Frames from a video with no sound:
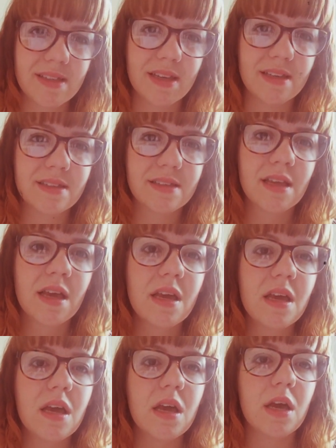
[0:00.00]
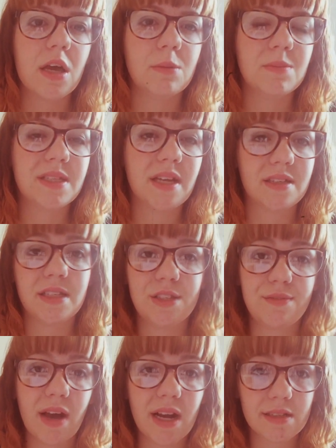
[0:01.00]
this
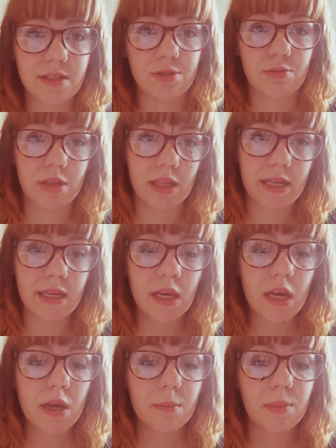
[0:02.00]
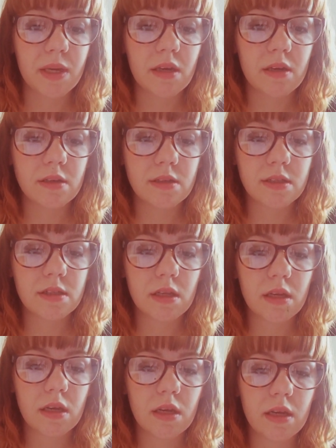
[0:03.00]
satisfactorily, because
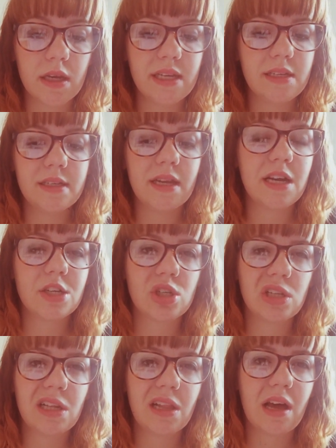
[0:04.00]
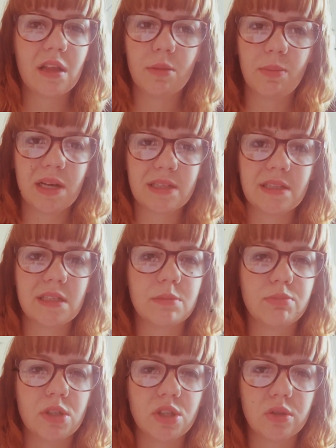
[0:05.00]
he didn't actually allow the
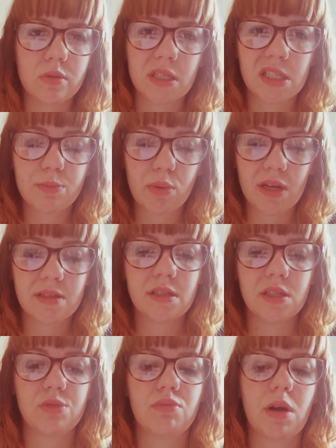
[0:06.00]
participants to express this